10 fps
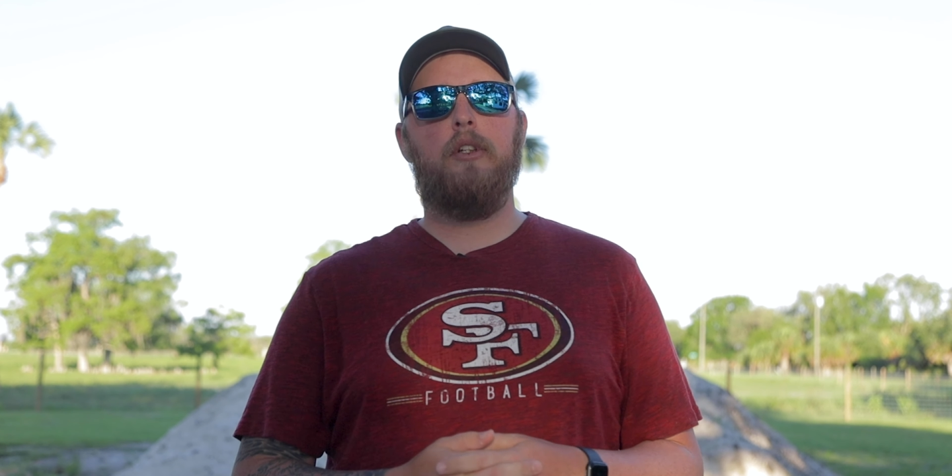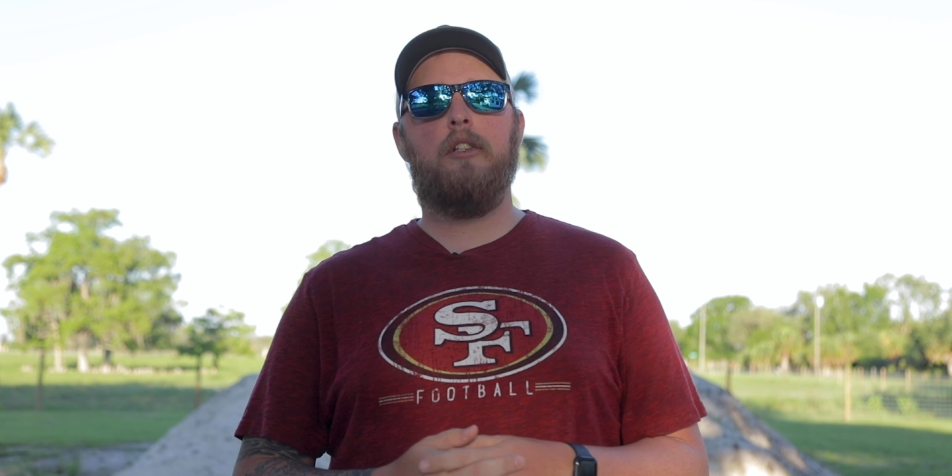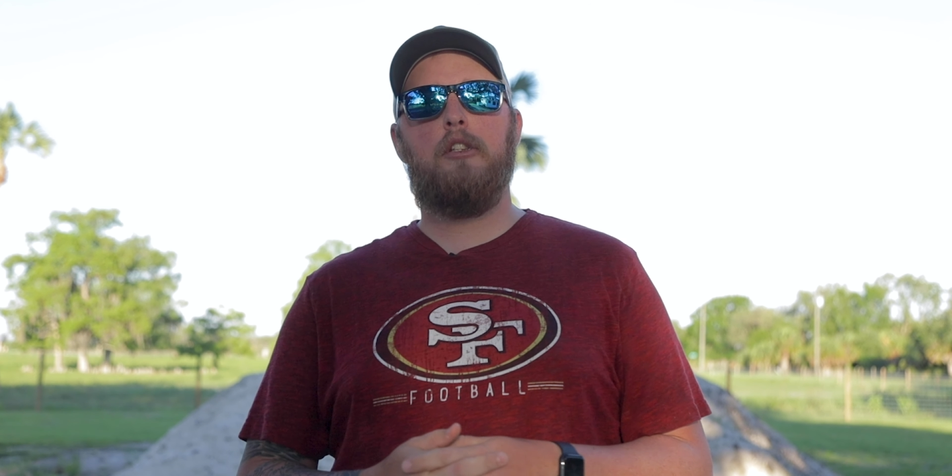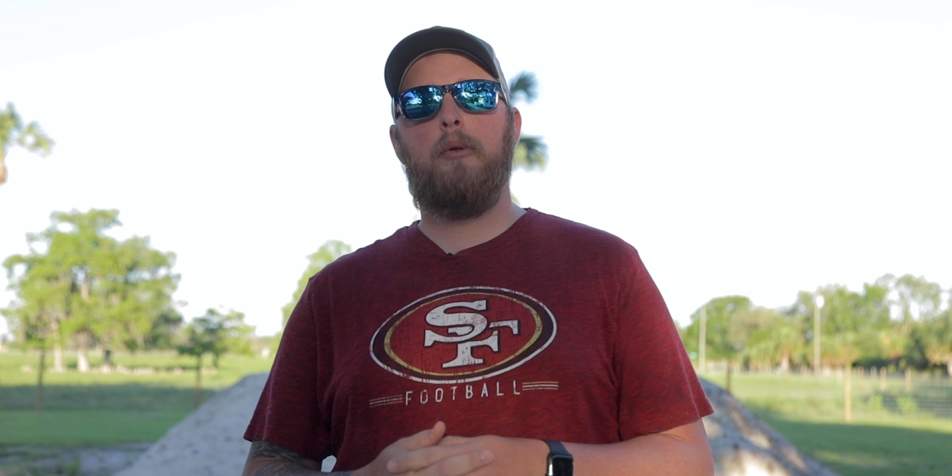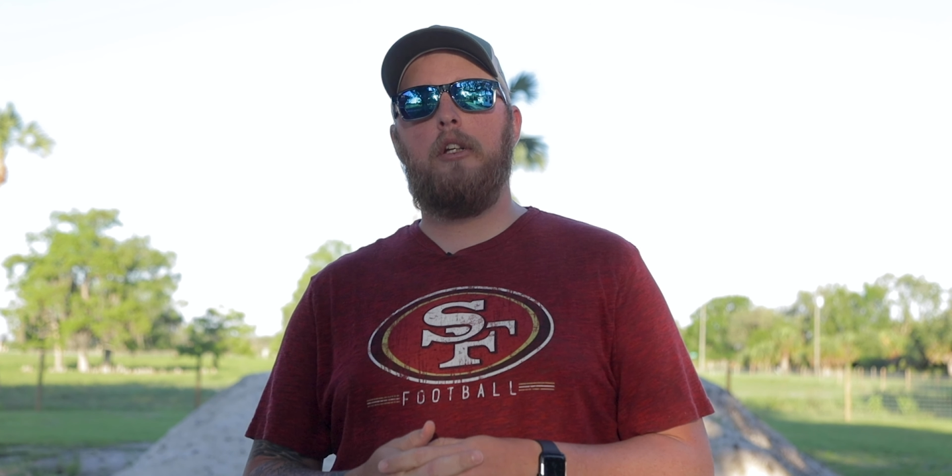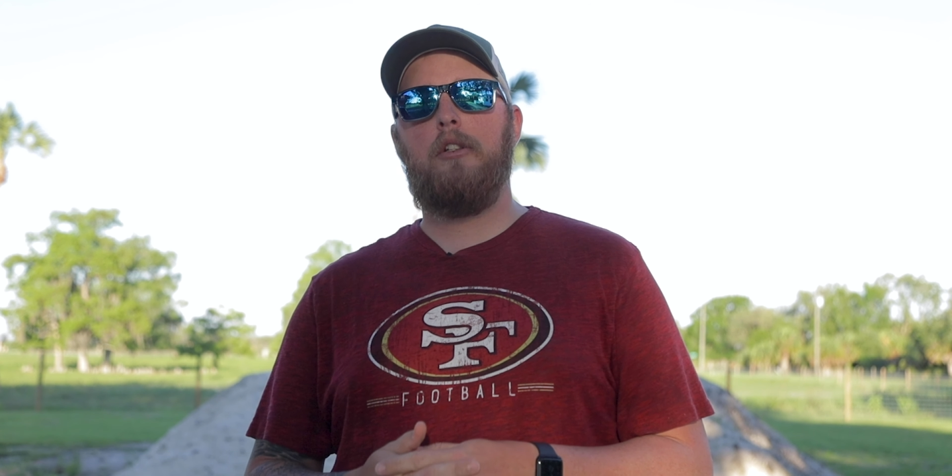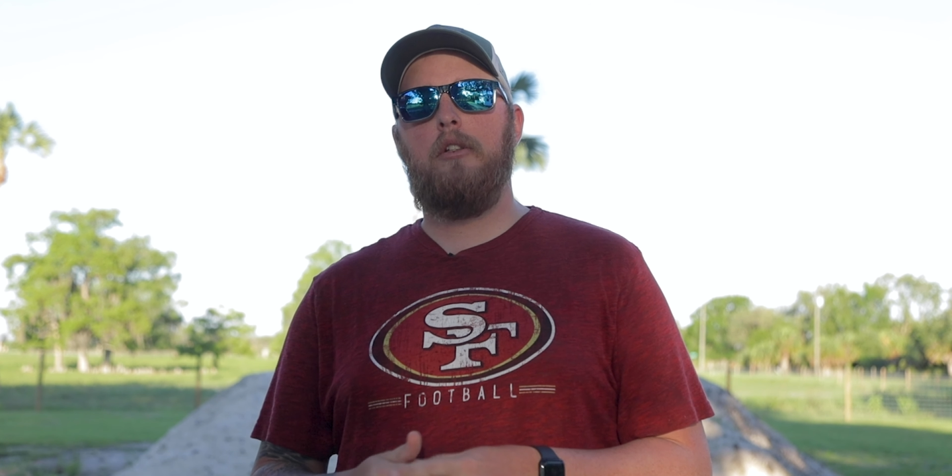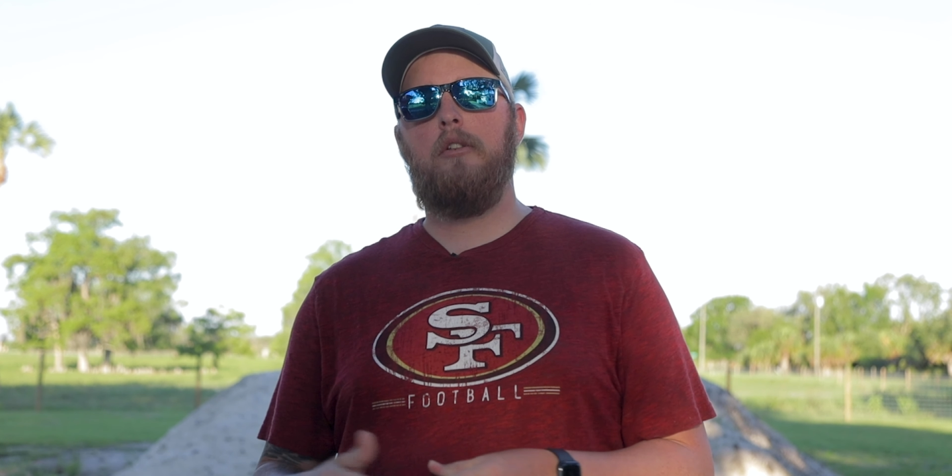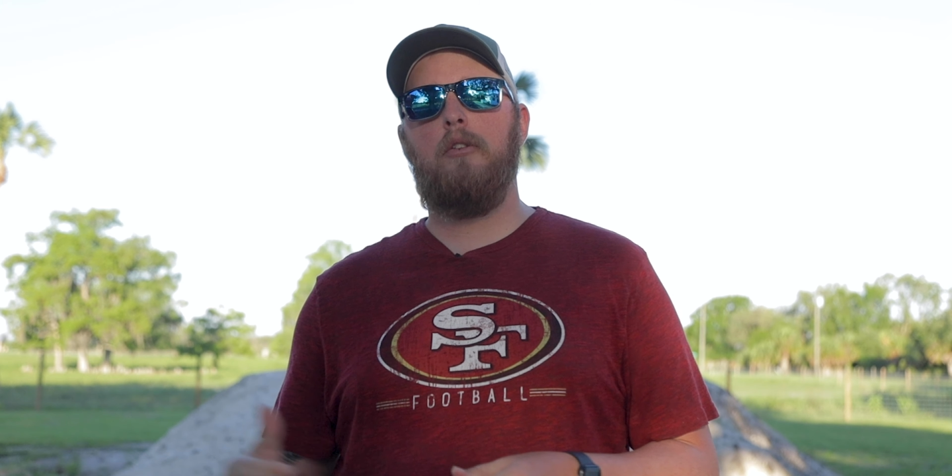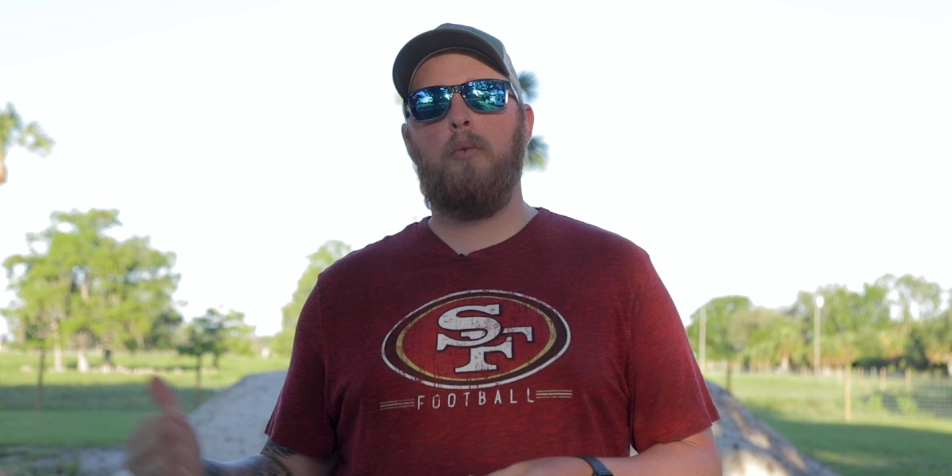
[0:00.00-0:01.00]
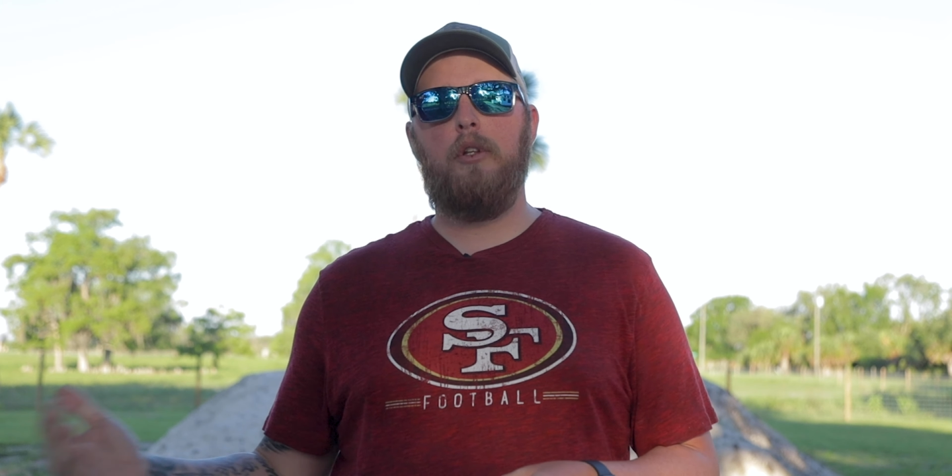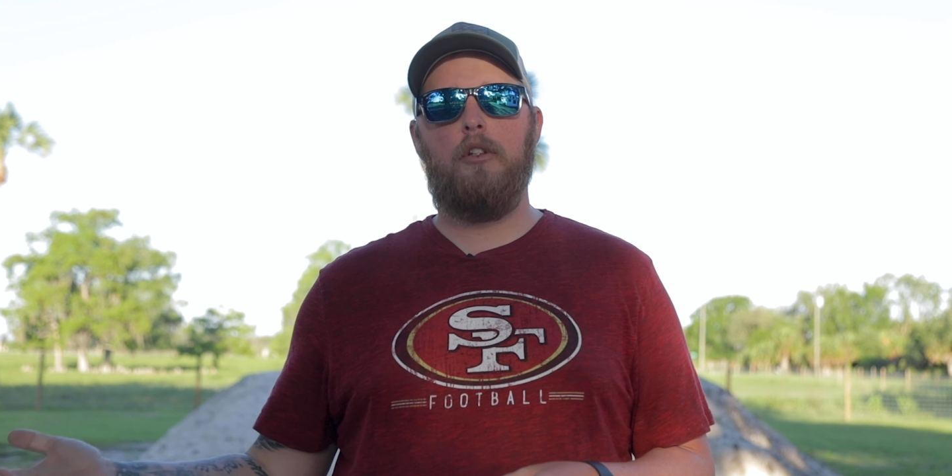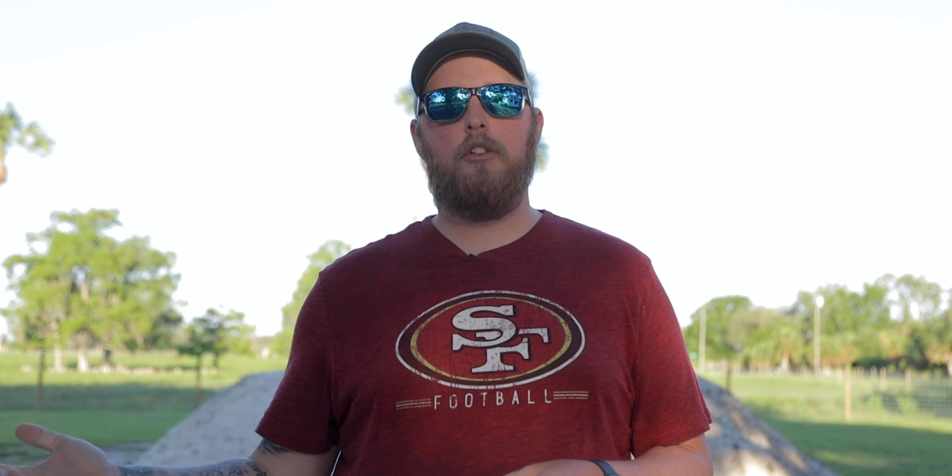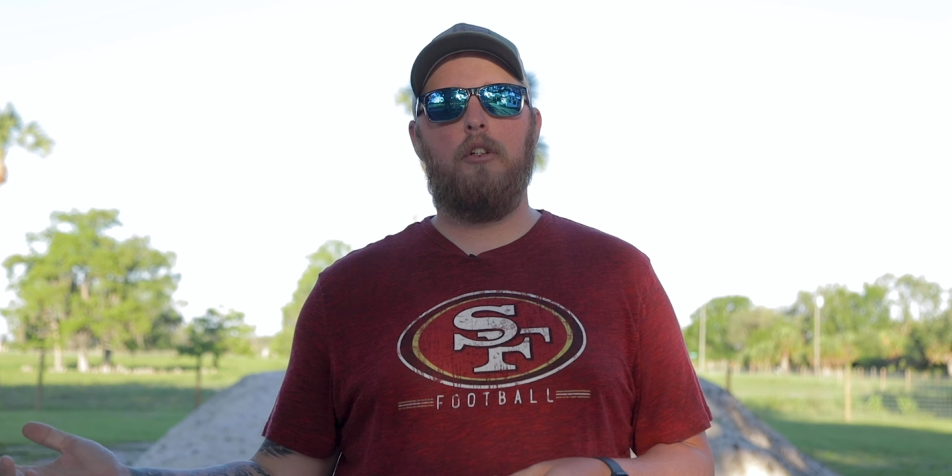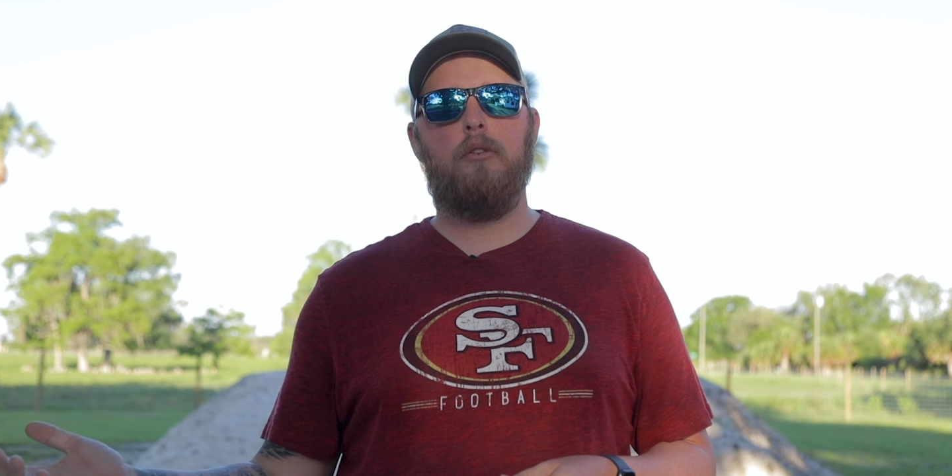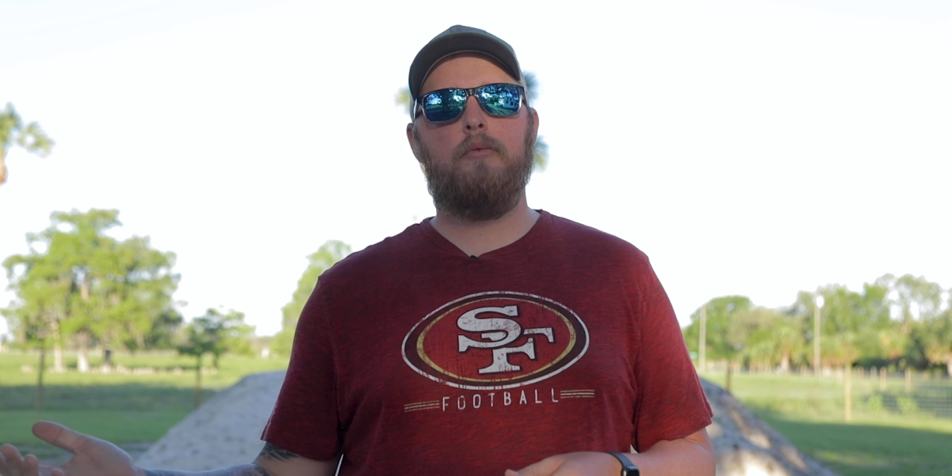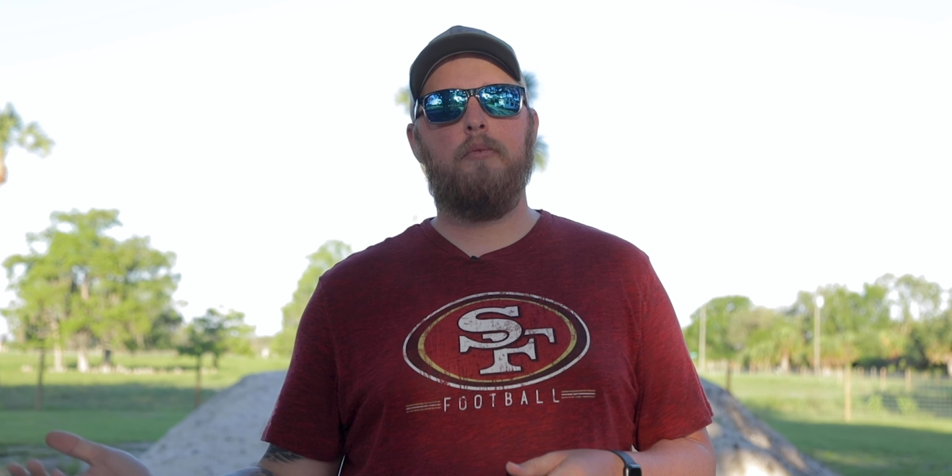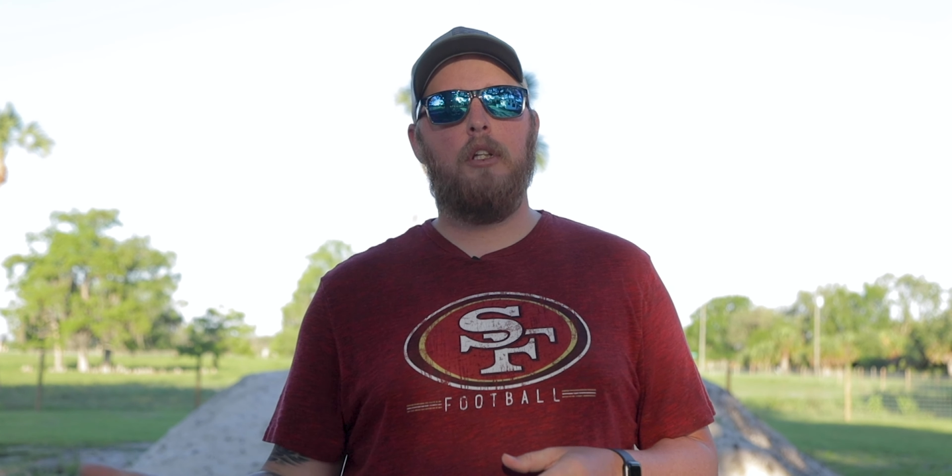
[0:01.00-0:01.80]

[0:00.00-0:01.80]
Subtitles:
inspection with a drone.